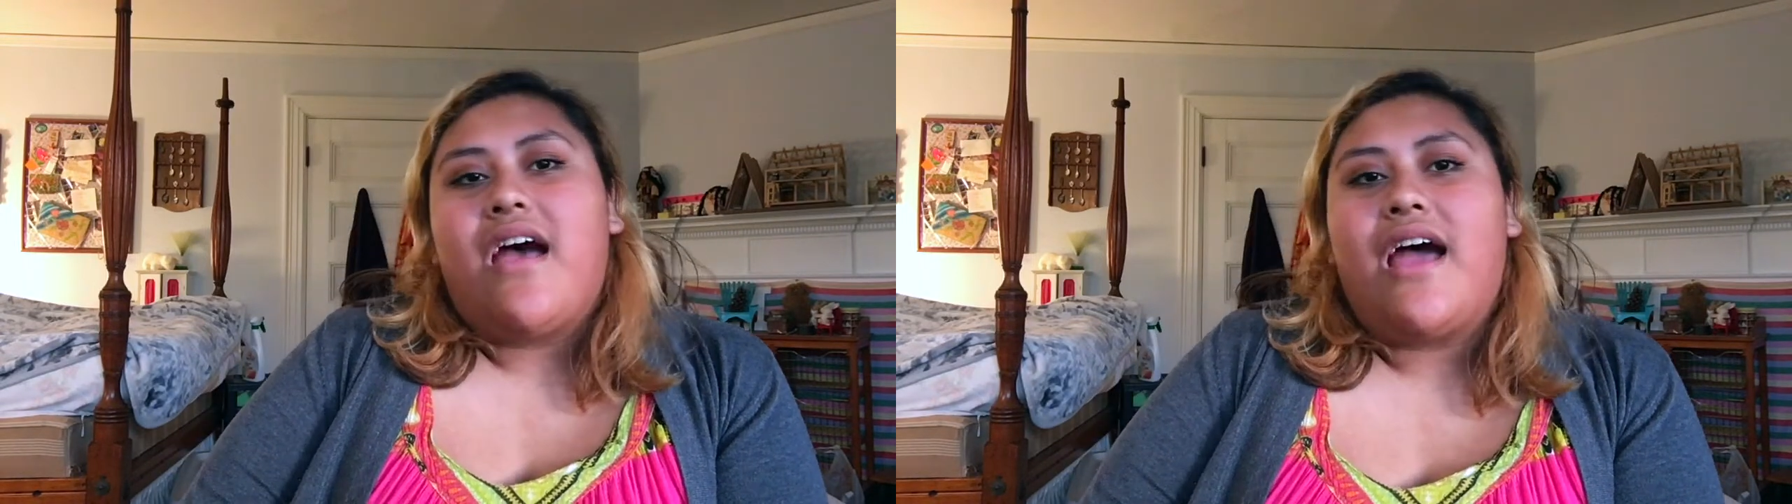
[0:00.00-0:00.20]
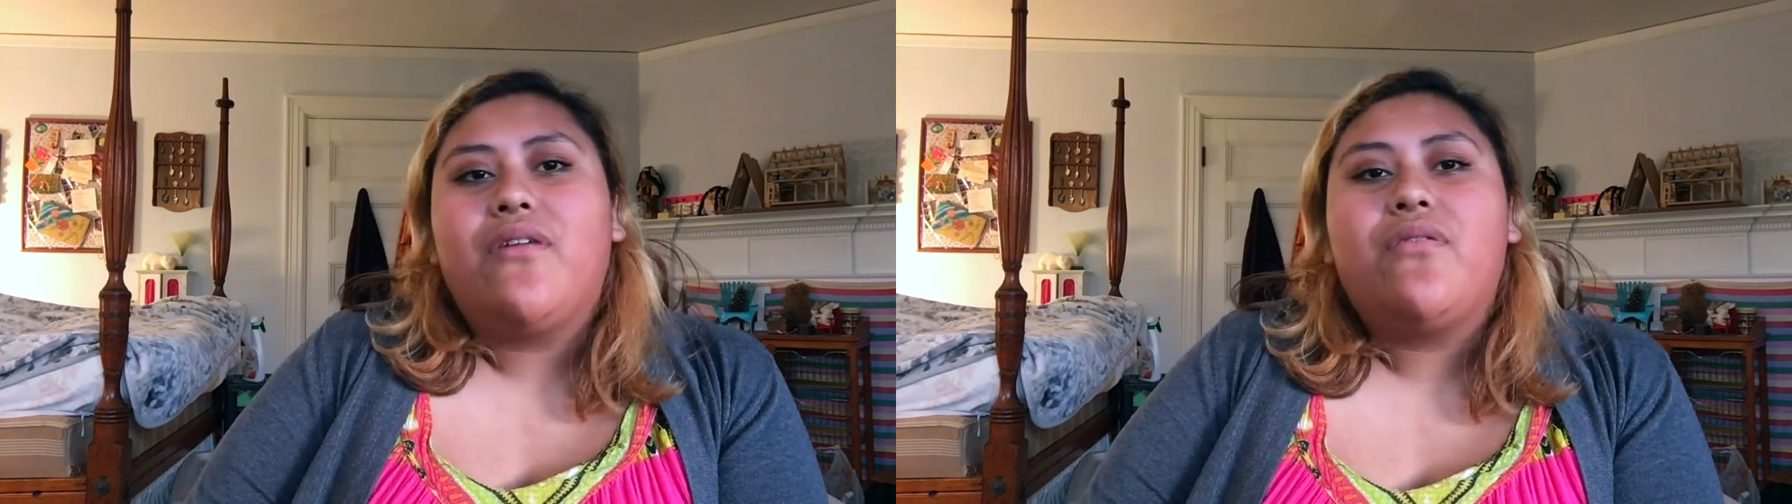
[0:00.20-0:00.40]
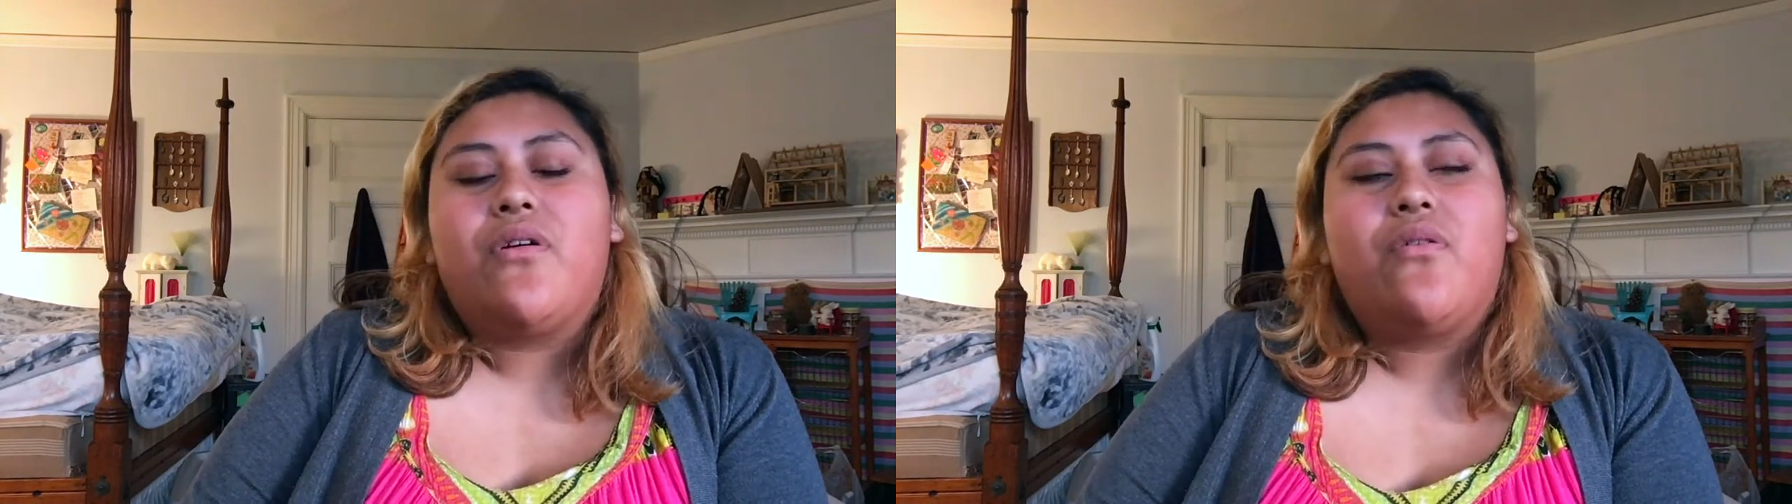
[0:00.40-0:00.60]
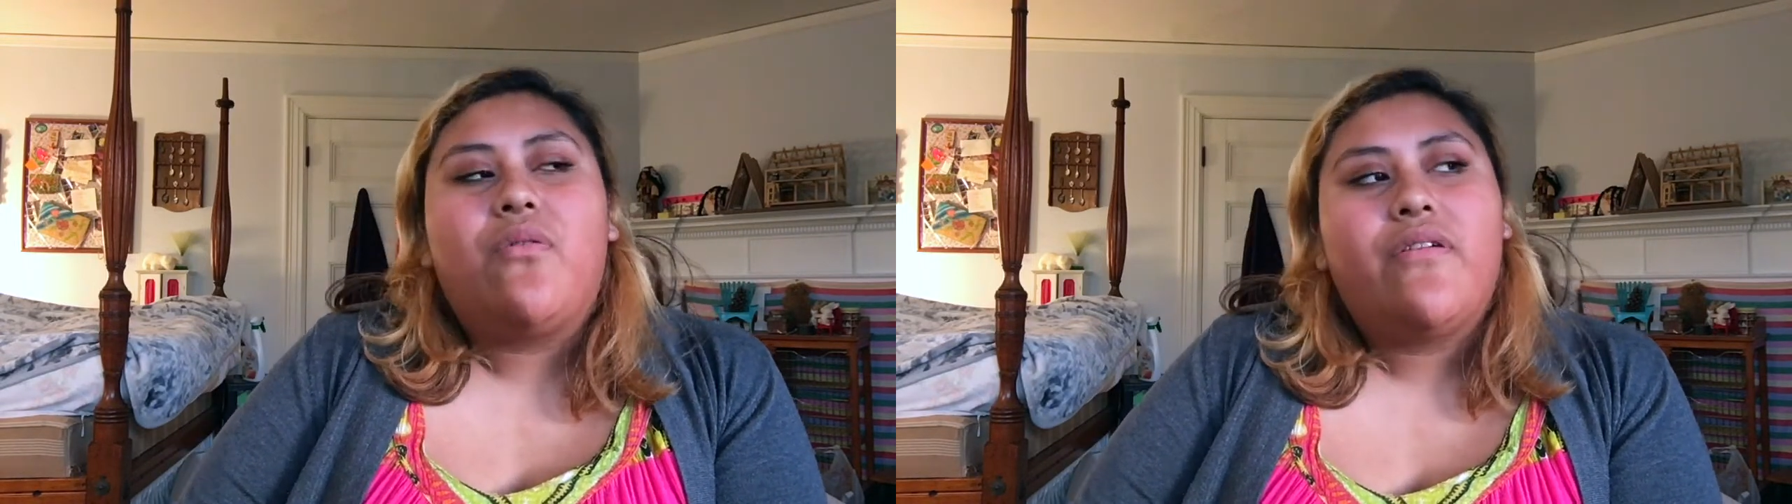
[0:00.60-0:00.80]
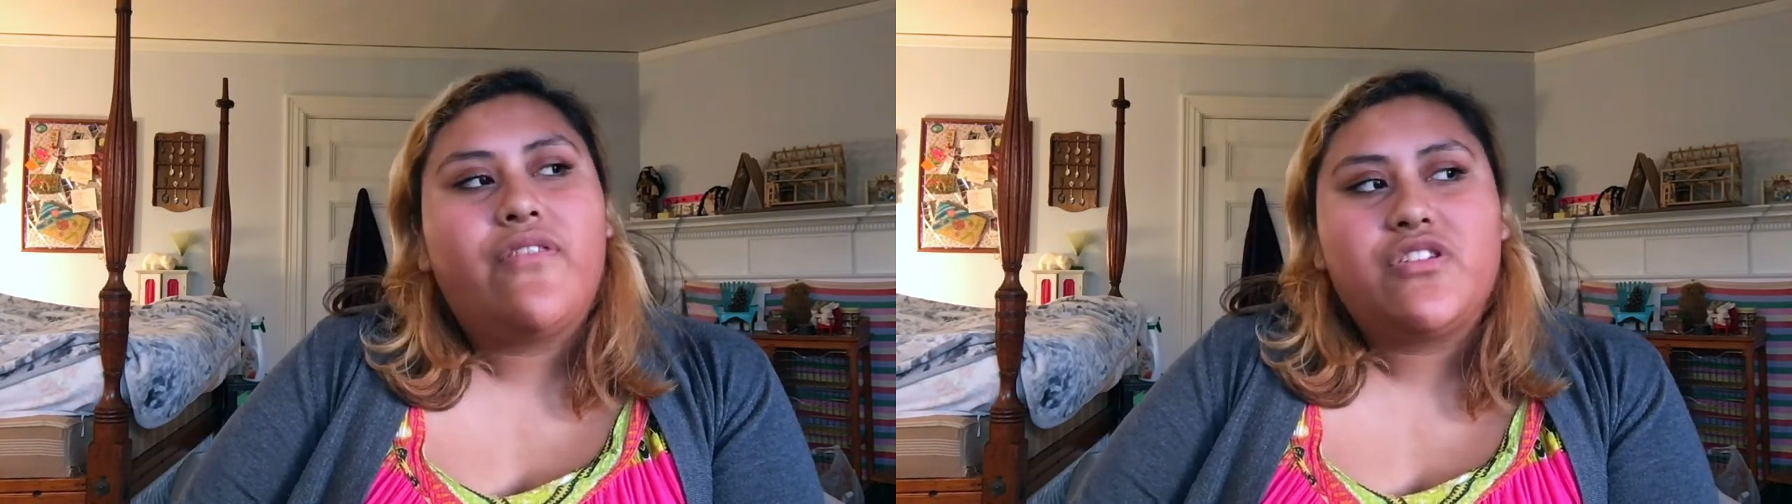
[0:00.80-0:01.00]
I don't
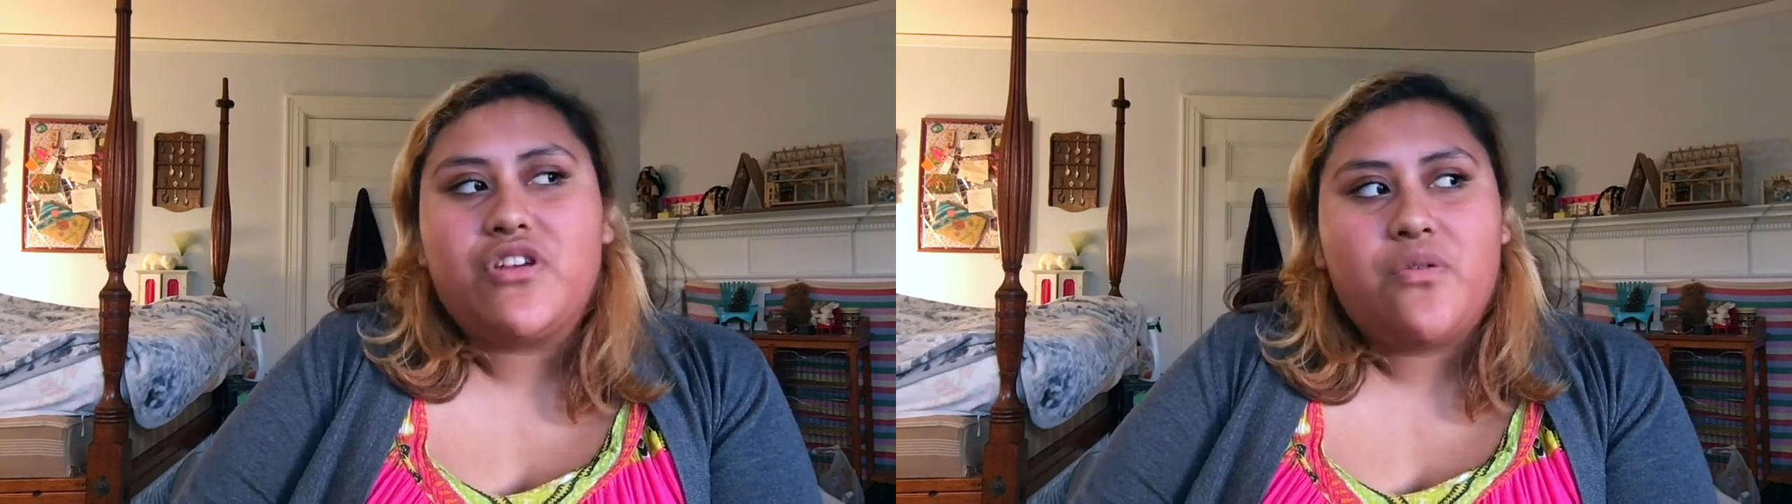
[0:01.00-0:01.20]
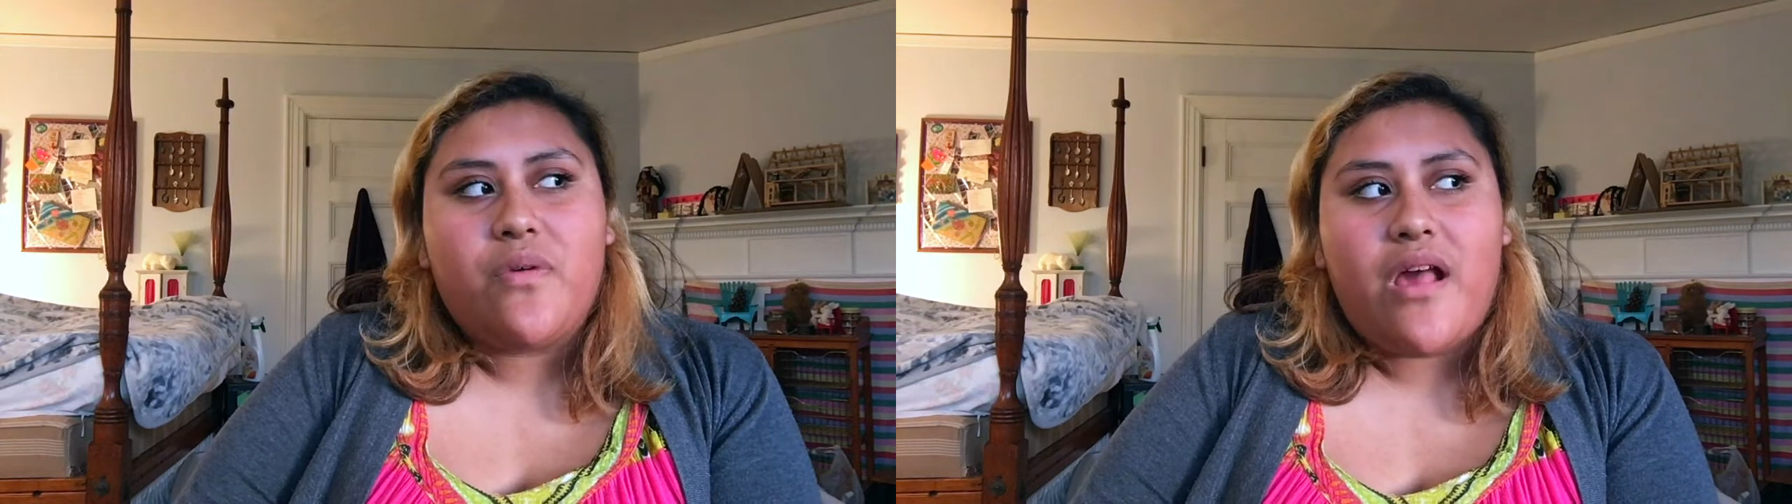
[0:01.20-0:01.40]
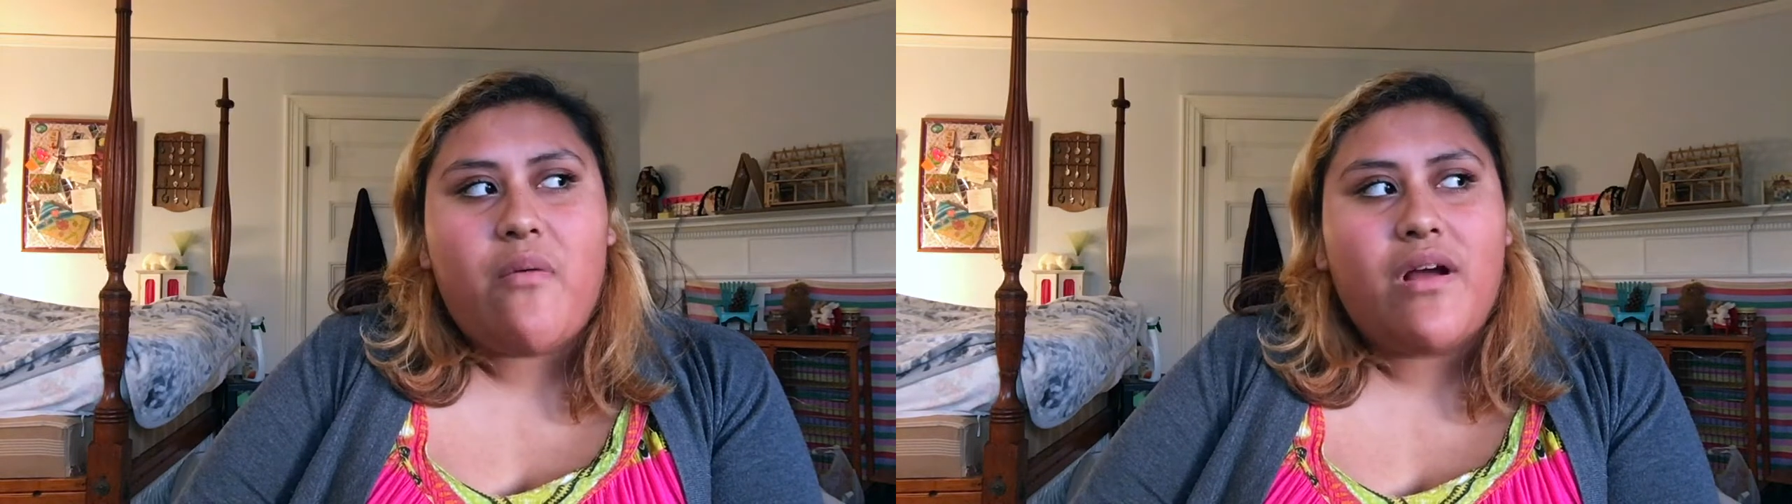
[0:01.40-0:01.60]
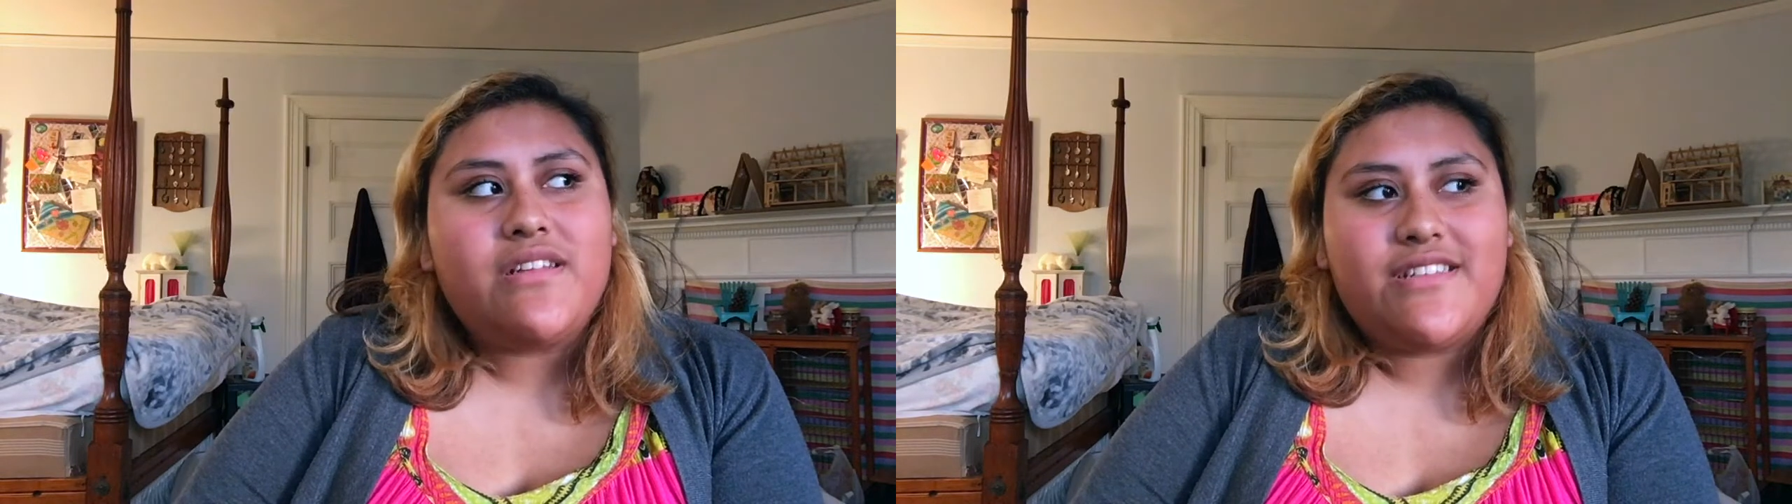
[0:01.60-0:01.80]
know for sure what I want